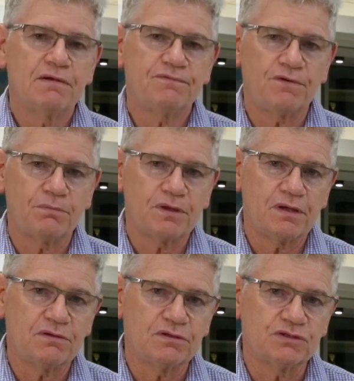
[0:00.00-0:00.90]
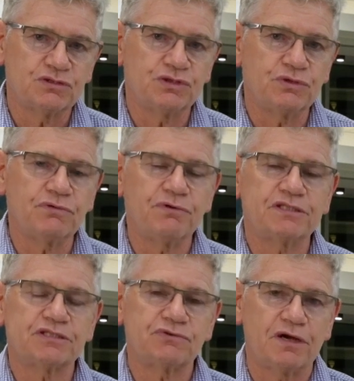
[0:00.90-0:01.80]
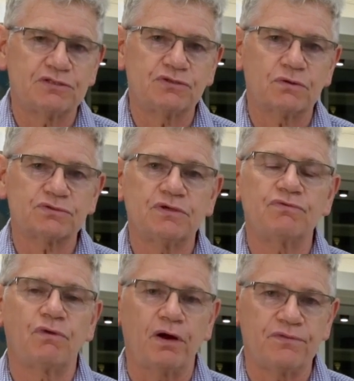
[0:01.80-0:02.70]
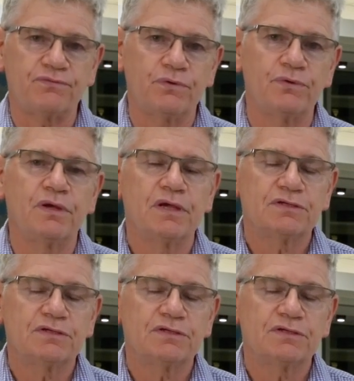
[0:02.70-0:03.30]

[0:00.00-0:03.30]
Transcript: from the junior registrar doctor right through